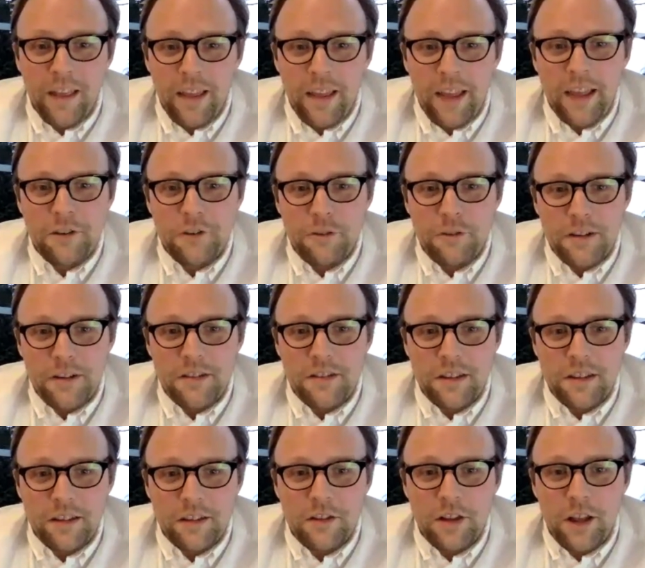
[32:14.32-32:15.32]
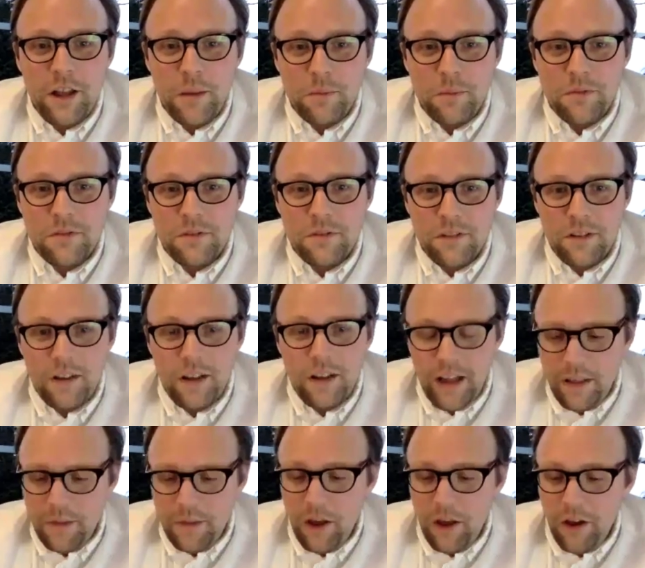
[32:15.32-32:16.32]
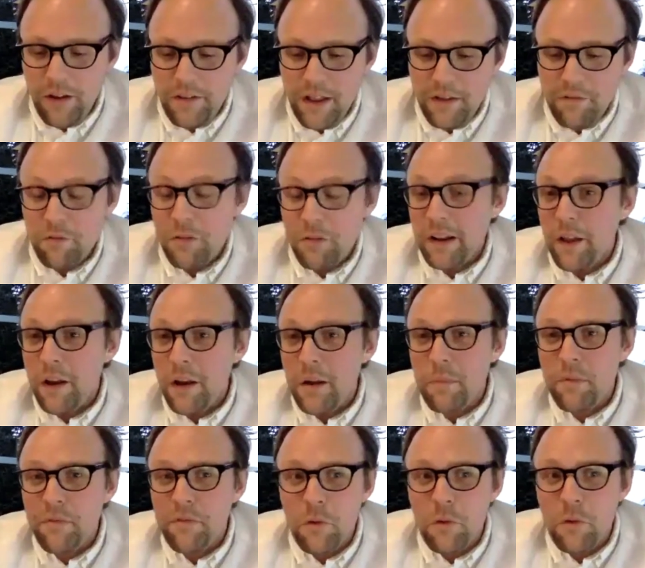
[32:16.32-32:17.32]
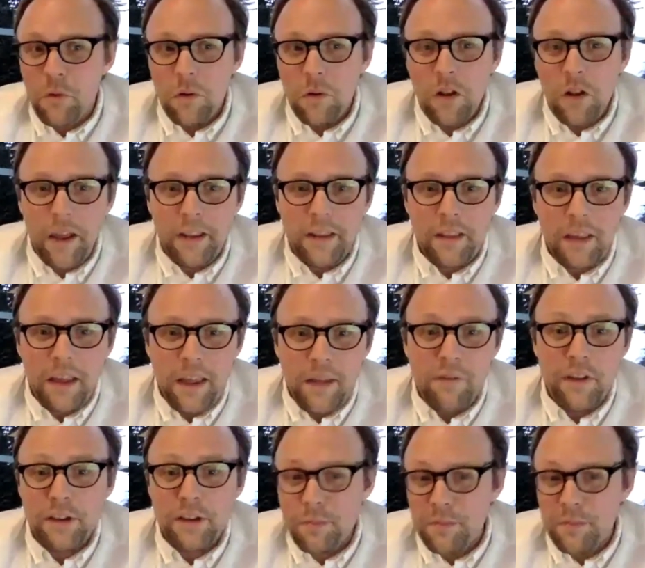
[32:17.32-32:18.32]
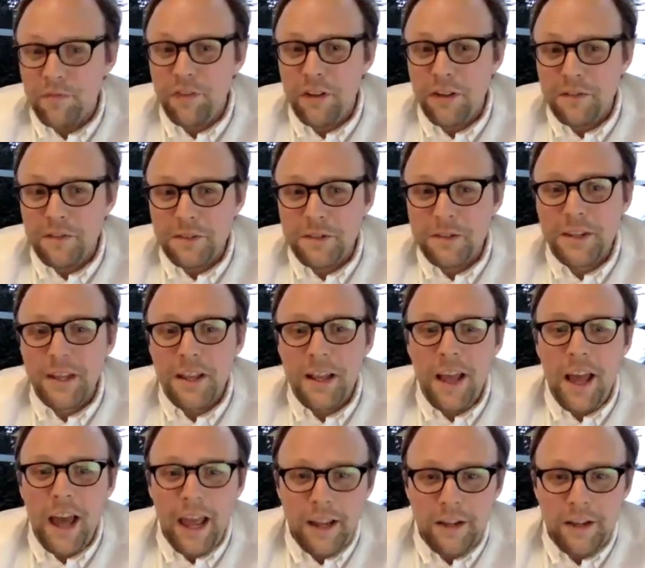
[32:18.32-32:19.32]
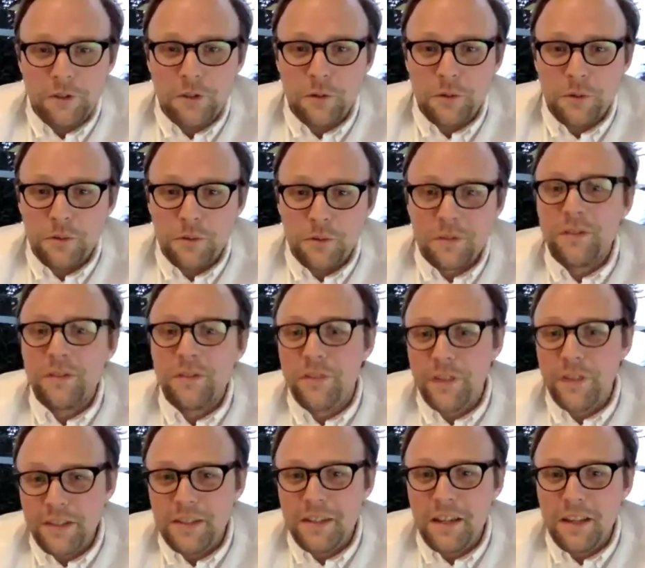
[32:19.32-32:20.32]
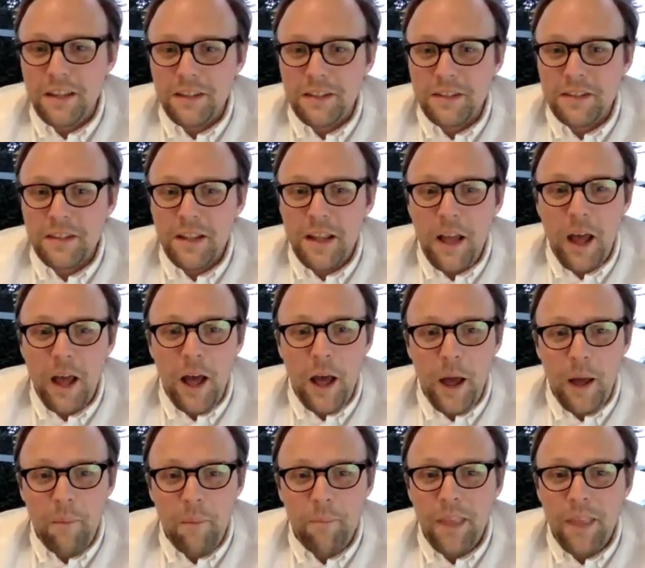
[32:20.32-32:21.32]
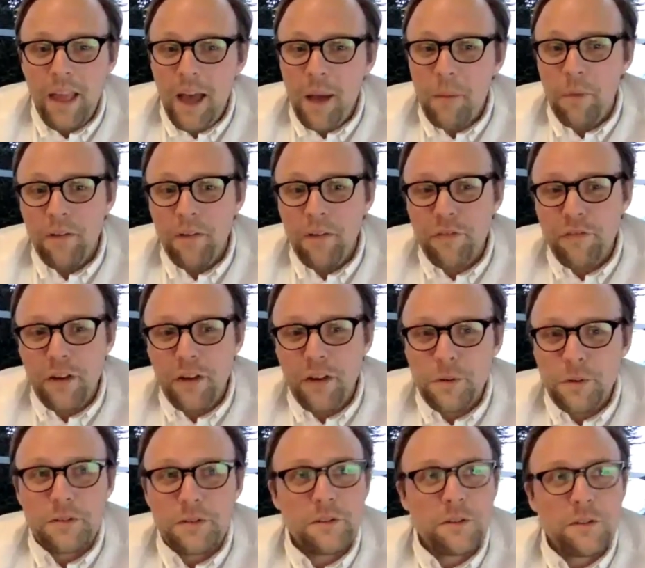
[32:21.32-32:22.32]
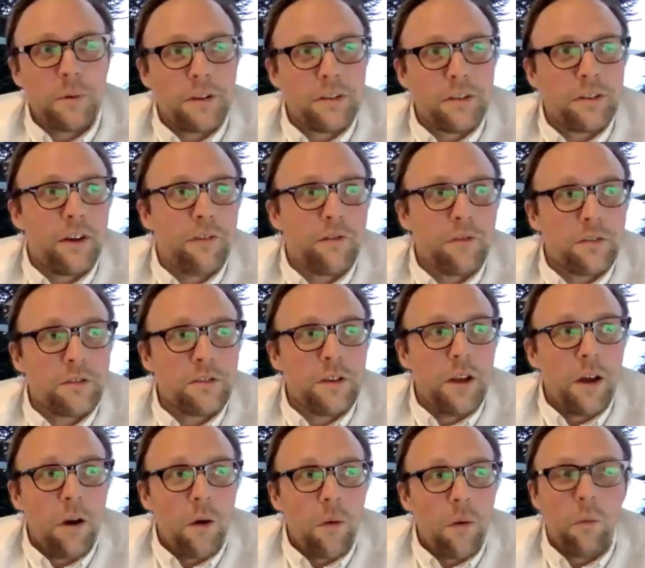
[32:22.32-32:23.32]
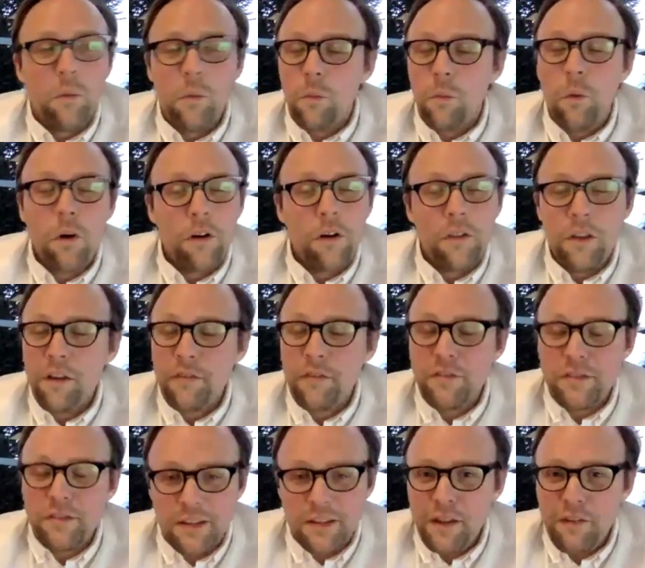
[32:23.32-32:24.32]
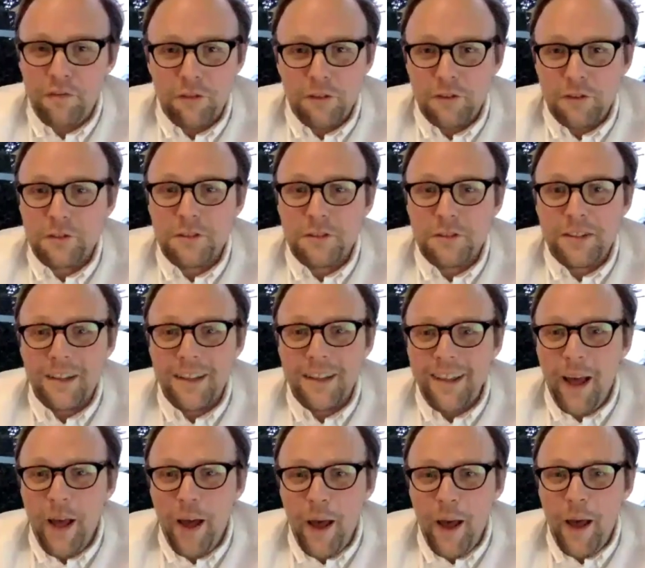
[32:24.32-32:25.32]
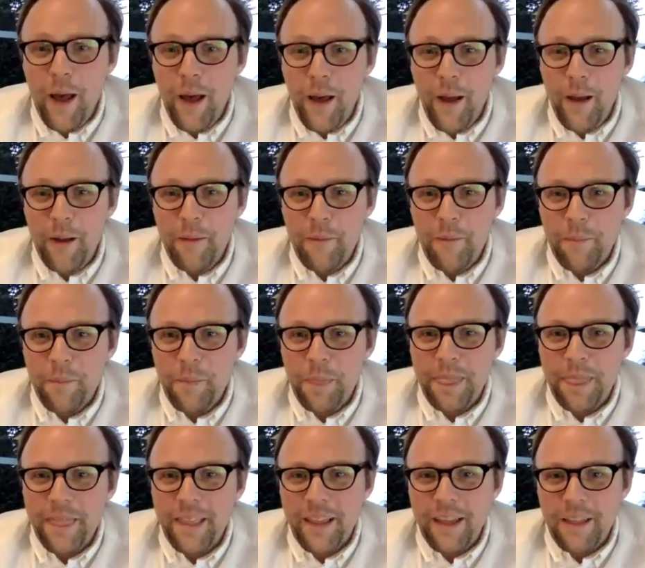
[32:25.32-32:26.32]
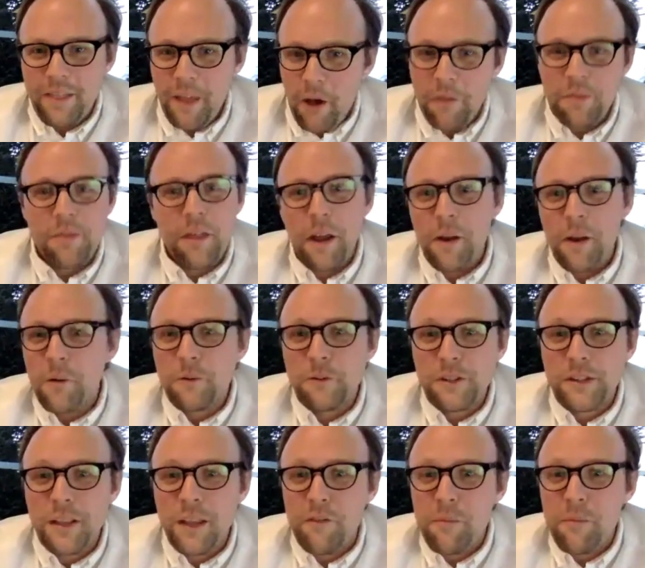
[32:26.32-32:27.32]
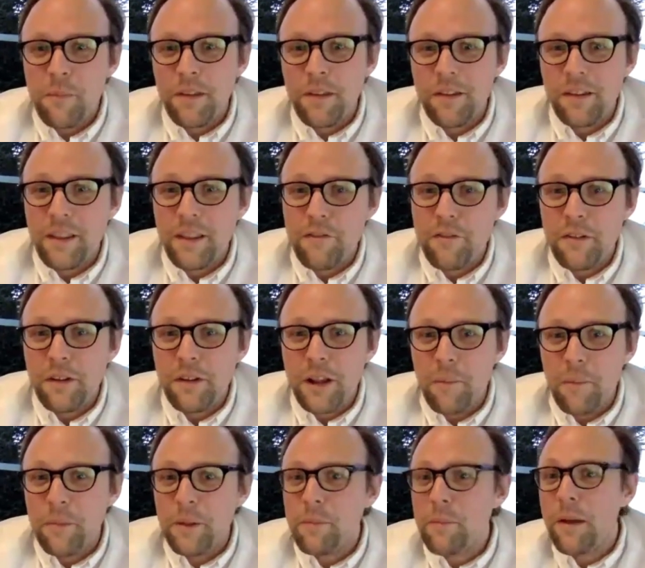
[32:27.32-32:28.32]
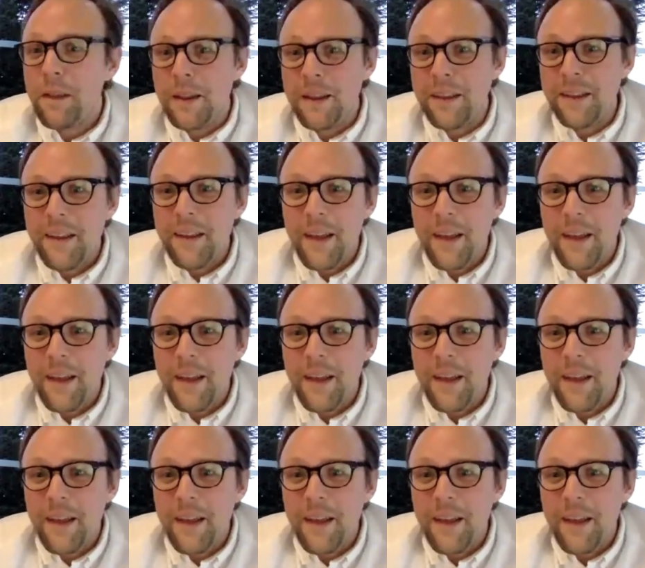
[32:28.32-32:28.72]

interesting terms that I'd never really heard before, like investment funds, angels, VCs. And my first question to myself was, what on earth is the difference? Aren't they all just giving a company money?